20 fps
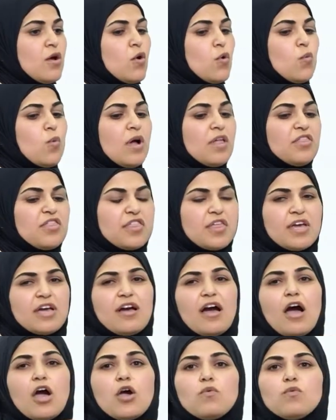One thing
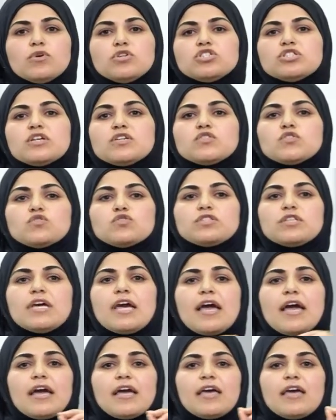I want just to
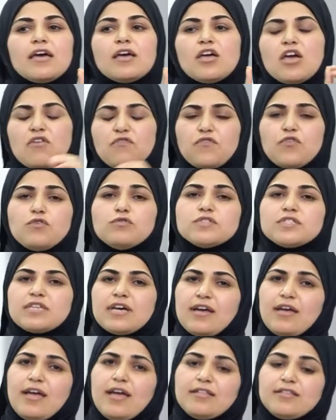take a few
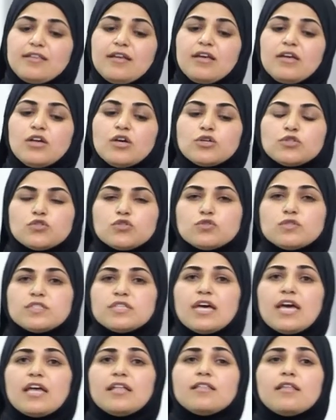seconds to
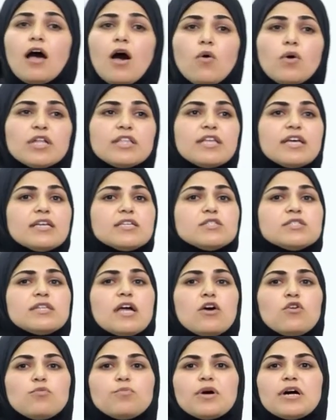say nowadays
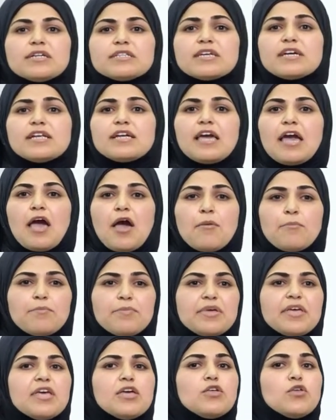nanoparticle can
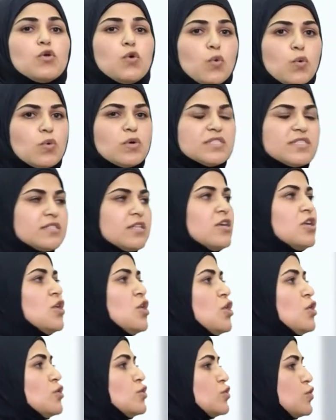be used
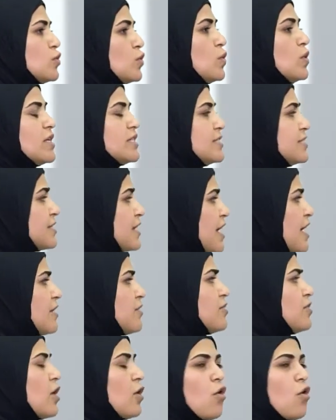to treat the